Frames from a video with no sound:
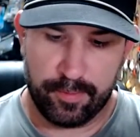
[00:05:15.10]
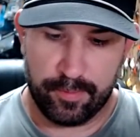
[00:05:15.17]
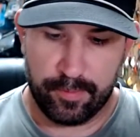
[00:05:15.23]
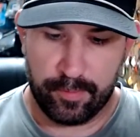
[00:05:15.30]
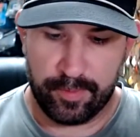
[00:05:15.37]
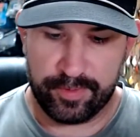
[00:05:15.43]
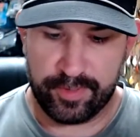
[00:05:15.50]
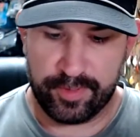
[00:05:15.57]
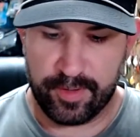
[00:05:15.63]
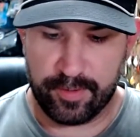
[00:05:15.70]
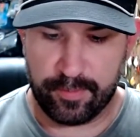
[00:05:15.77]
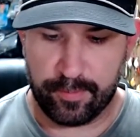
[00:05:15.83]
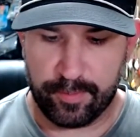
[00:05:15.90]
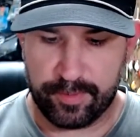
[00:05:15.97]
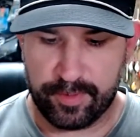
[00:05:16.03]
what's
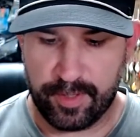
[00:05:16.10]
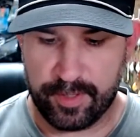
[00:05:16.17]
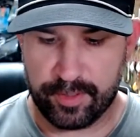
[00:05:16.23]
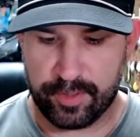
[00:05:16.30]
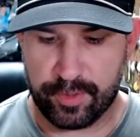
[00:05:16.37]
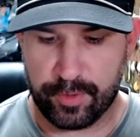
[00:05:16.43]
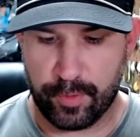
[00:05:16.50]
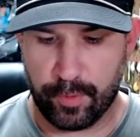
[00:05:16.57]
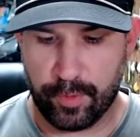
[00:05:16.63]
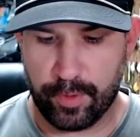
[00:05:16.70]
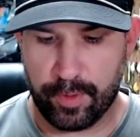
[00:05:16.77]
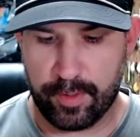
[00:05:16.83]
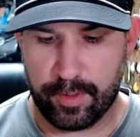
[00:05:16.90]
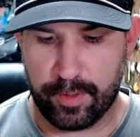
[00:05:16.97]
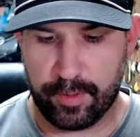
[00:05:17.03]
that
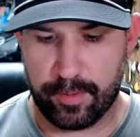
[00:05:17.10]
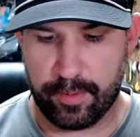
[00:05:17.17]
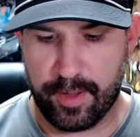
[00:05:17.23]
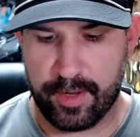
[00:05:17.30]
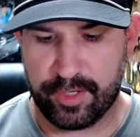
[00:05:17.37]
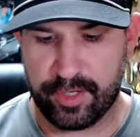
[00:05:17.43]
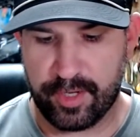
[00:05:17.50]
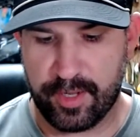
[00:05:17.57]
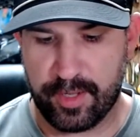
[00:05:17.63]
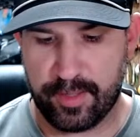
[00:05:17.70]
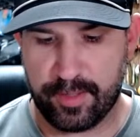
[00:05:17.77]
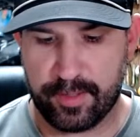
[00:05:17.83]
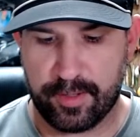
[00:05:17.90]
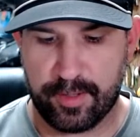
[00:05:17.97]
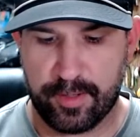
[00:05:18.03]
store AJ,
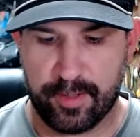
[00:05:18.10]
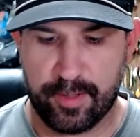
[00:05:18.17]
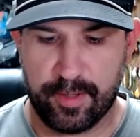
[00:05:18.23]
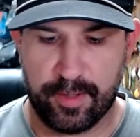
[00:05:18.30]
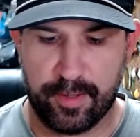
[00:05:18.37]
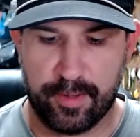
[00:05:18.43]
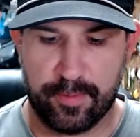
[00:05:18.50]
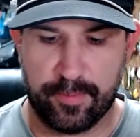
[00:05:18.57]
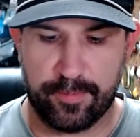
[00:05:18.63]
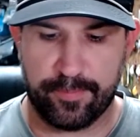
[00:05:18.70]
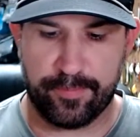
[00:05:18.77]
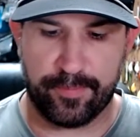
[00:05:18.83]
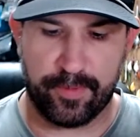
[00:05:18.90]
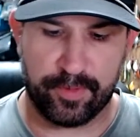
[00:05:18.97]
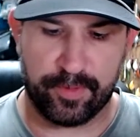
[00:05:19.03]
that
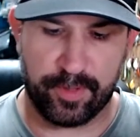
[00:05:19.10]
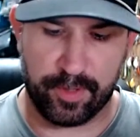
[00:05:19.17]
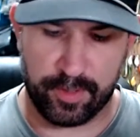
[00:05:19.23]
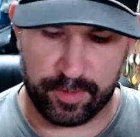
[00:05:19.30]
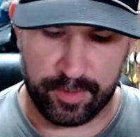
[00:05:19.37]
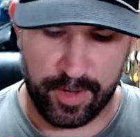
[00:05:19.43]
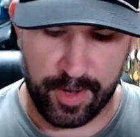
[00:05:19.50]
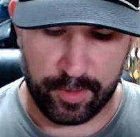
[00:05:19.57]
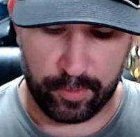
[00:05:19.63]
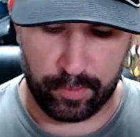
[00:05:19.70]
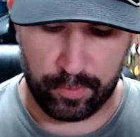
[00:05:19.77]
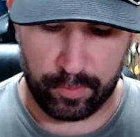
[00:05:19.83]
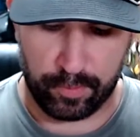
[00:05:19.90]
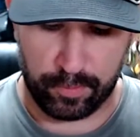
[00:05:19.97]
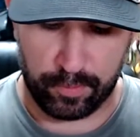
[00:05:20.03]
is like a
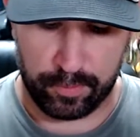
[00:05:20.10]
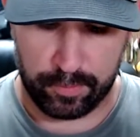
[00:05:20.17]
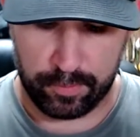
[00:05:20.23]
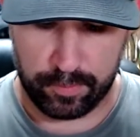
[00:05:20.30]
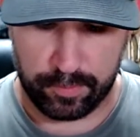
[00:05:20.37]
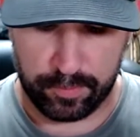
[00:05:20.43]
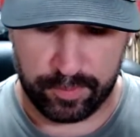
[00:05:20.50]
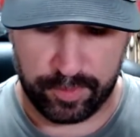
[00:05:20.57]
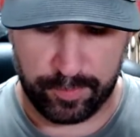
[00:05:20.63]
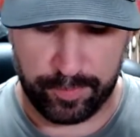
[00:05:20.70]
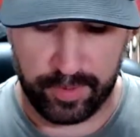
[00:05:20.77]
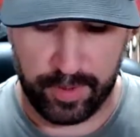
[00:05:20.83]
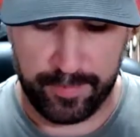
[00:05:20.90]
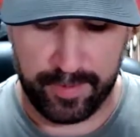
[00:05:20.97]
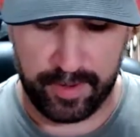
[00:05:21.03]
tackle
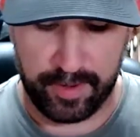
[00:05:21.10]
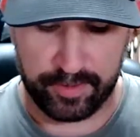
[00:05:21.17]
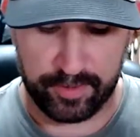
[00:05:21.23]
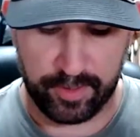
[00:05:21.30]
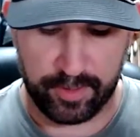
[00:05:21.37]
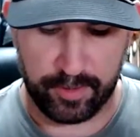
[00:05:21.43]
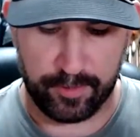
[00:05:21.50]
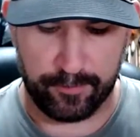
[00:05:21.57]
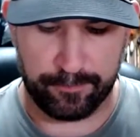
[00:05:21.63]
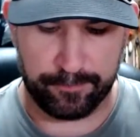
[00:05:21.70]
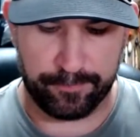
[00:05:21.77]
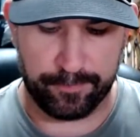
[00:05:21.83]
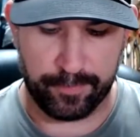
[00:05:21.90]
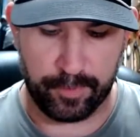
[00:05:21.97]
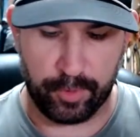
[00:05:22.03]
supply. I mean, it's like a
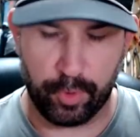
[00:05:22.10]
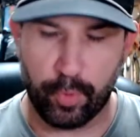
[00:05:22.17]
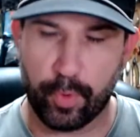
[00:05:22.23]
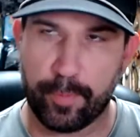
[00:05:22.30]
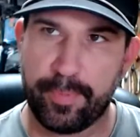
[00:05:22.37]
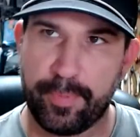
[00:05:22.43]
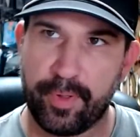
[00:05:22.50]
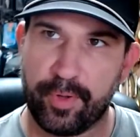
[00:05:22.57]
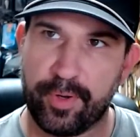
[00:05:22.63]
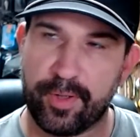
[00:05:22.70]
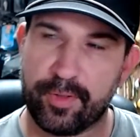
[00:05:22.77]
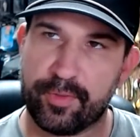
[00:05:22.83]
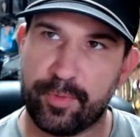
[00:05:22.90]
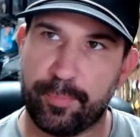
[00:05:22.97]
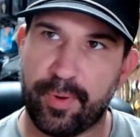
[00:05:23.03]
lure
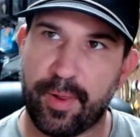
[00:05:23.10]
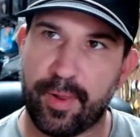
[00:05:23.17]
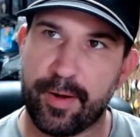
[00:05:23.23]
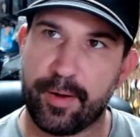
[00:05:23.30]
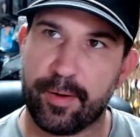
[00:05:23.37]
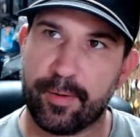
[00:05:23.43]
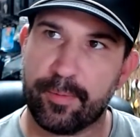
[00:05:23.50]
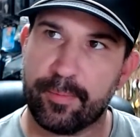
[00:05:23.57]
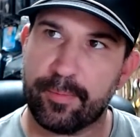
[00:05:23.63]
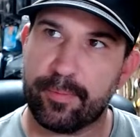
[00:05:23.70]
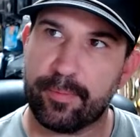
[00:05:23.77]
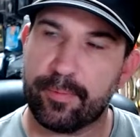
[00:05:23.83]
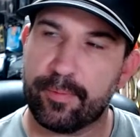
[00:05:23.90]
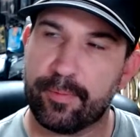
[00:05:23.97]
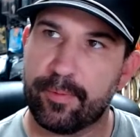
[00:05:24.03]
building supplier.
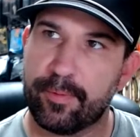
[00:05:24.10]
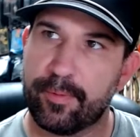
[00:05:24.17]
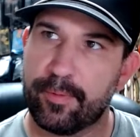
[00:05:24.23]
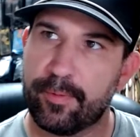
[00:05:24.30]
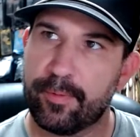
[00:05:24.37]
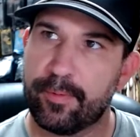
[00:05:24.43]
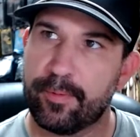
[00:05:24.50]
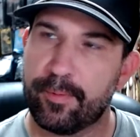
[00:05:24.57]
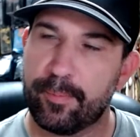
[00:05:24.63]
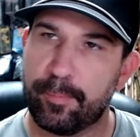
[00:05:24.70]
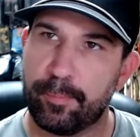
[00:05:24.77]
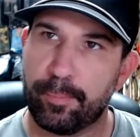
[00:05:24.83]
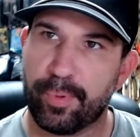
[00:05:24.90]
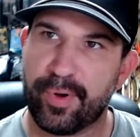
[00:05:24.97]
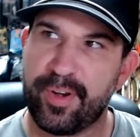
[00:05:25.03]

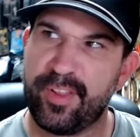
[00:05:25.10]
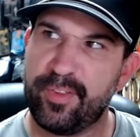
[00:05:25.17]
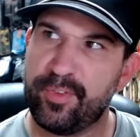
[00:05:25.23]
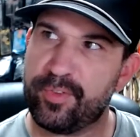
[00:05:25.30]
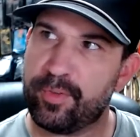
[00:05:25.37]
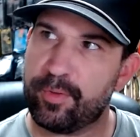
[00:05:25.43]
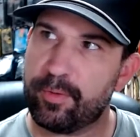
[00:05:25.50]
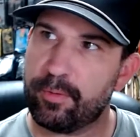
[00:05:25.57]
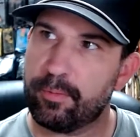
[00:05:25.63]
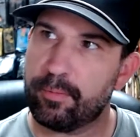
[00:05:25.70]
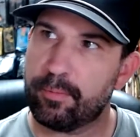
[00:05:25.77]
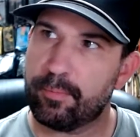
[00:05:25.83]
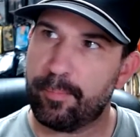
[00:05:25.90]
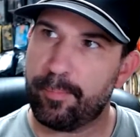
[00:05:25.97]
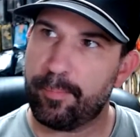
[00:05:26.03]
Brennan's
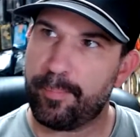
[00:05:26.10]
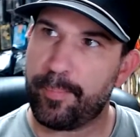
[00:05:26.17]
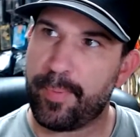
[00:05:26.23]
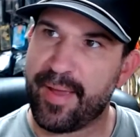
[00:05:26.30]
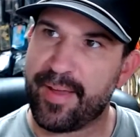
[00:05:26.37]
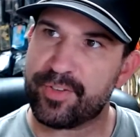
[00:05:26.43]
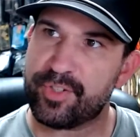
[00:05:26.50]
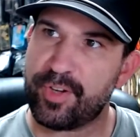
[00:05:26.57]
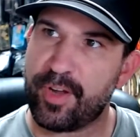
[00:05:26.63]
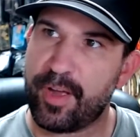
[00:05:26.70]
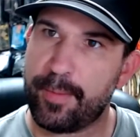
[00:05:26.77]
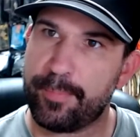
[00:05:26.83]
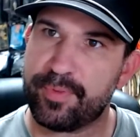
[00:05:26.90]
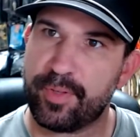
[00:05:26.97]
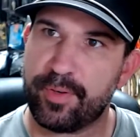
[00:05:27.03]
Bass
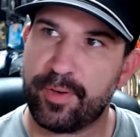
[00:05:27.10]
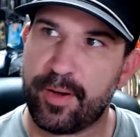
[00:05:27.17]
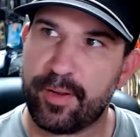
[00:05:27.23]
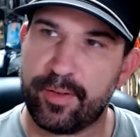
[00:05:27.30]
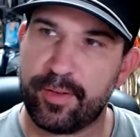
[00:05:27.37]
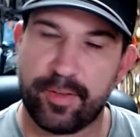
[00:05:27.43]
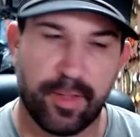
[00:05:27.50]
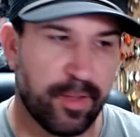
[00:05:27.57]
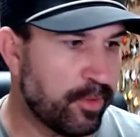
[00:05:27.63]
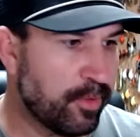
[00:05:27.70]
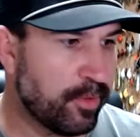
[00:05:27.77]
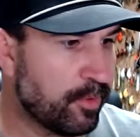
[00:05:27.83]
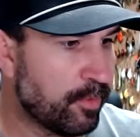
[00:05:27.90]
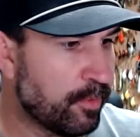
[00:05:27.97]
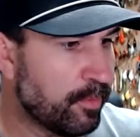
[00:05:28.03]
Shops and down in Texas.